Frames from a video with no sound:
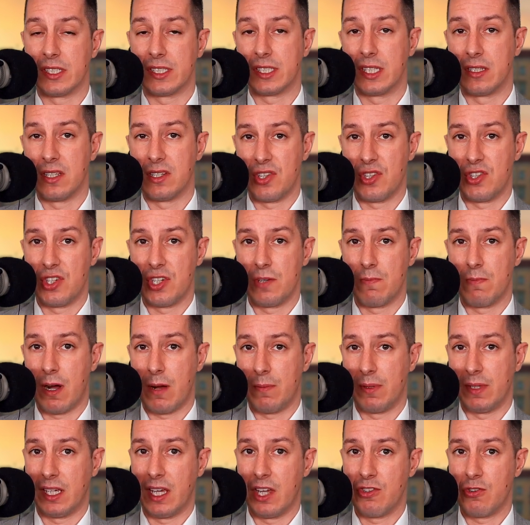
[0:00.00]
citizenship
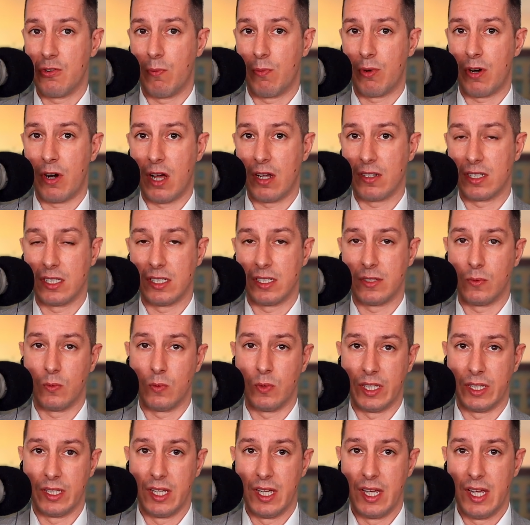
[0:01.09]
application process
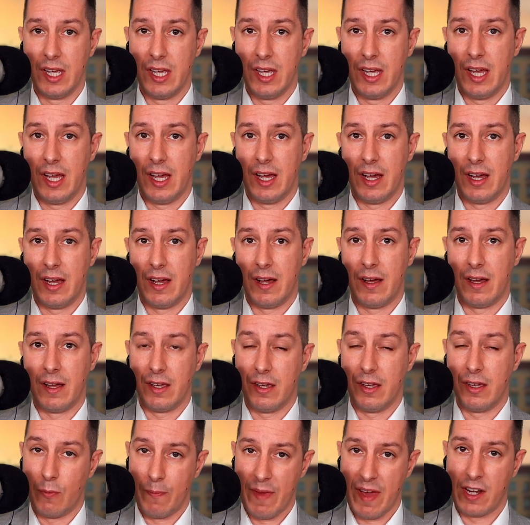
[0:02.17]
with
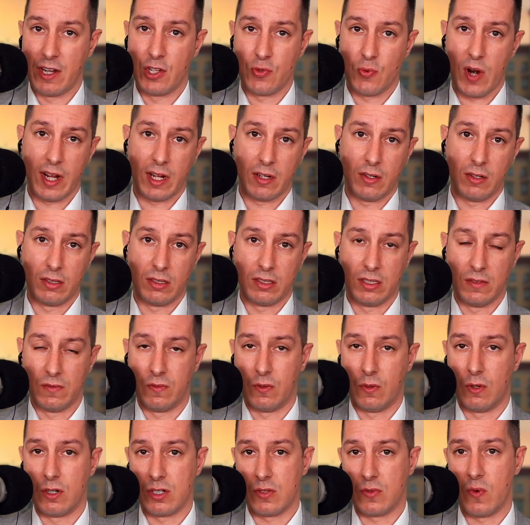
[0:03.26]
your marriage record,
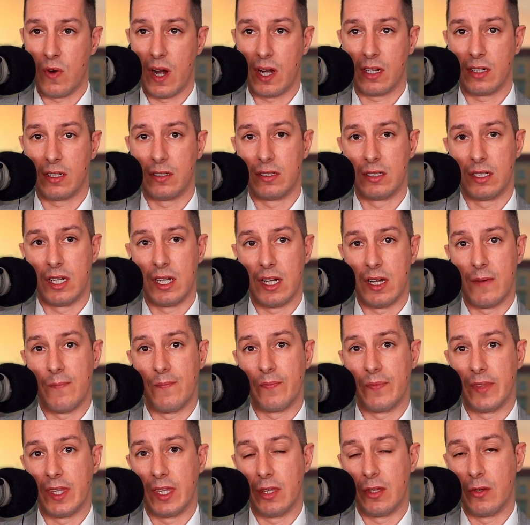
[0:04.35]
divorce record,
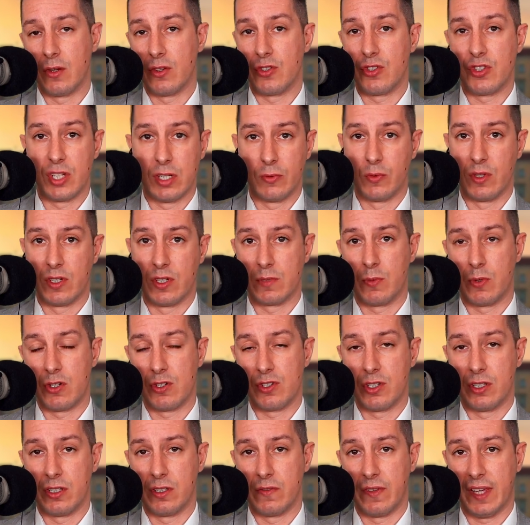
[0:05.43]
your children's birth
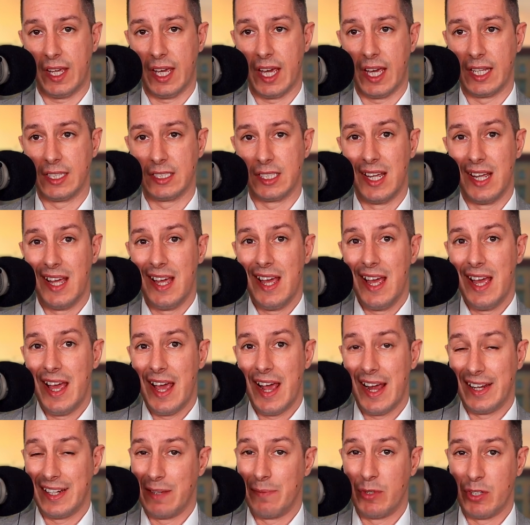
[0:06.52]
certificates.
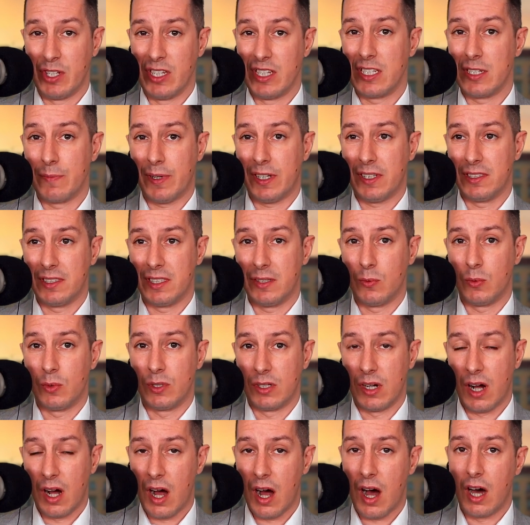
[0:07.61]
And the municipality will
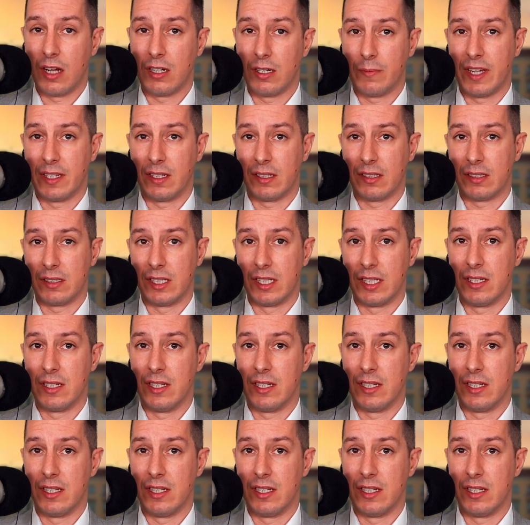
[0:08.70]
automatically